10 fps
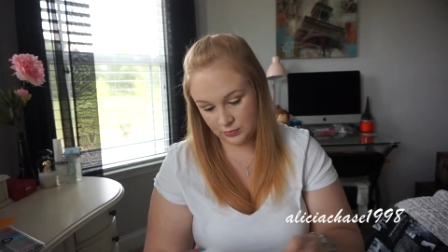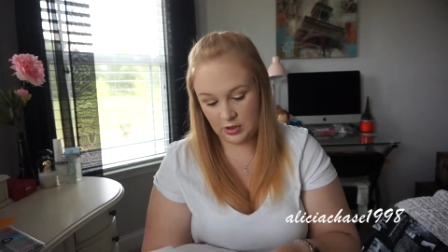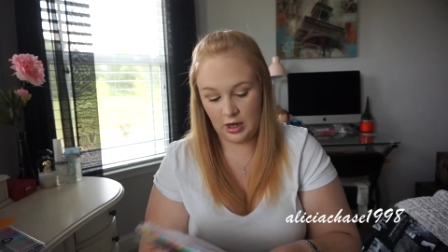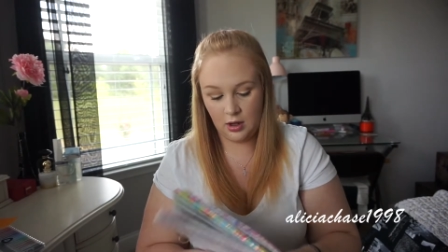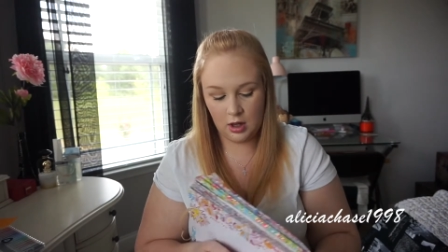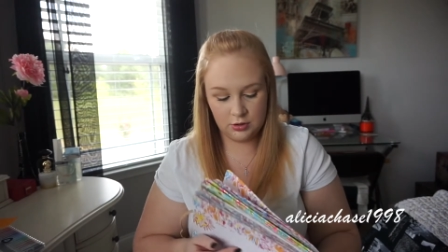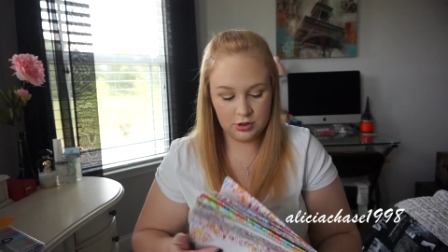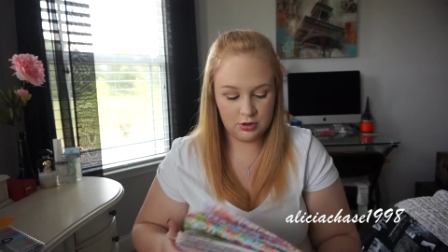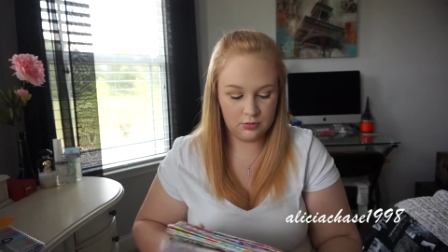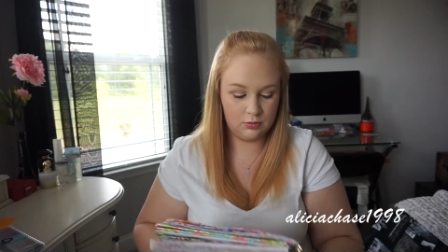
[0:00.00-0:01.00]
yeah, I'll
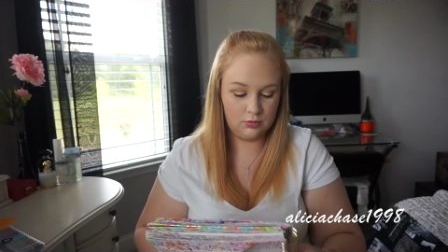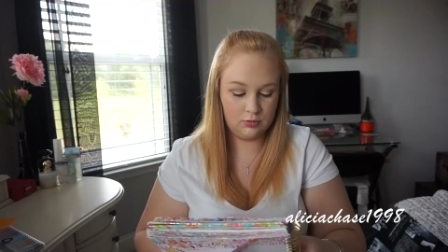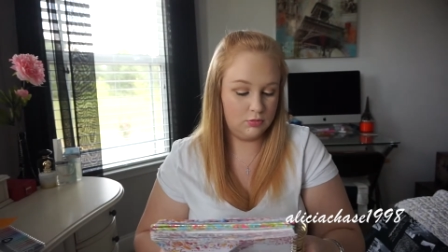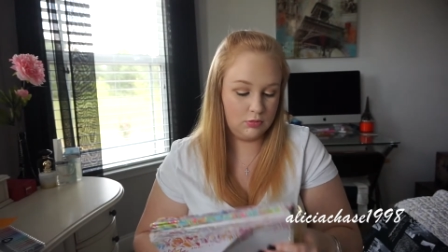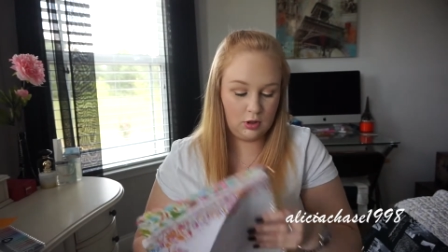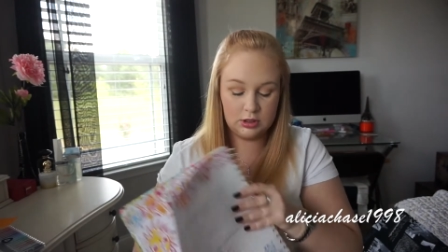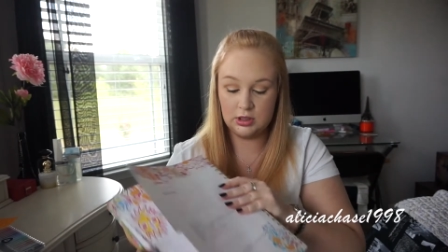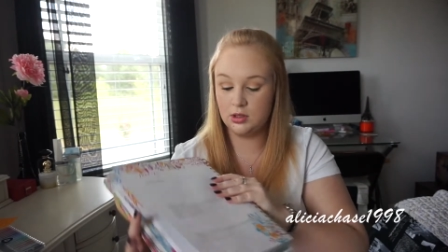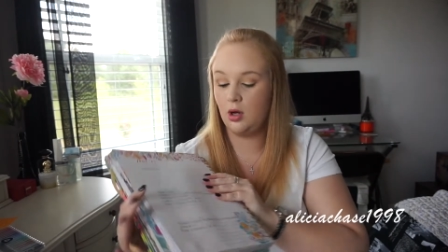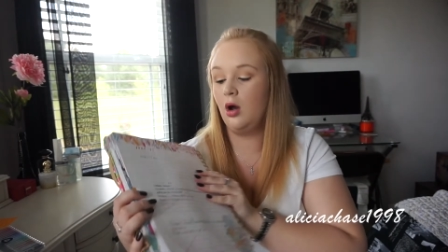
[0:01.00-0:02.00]
do, because
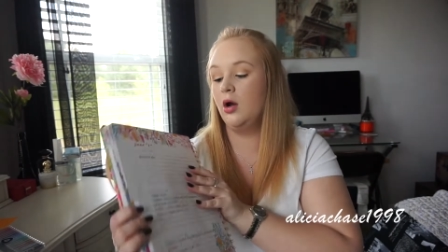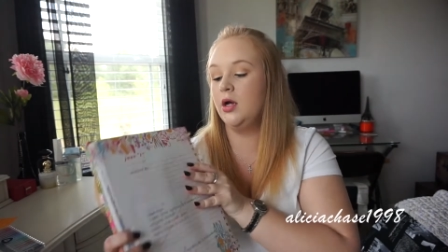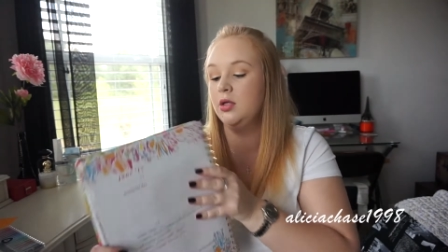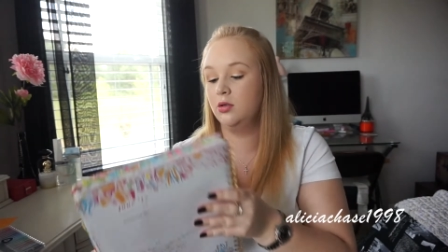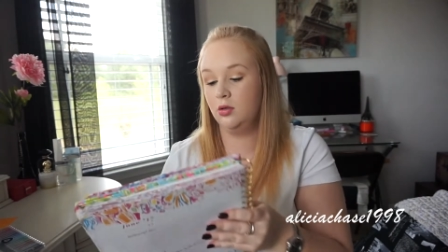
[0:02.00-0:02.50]
it's current.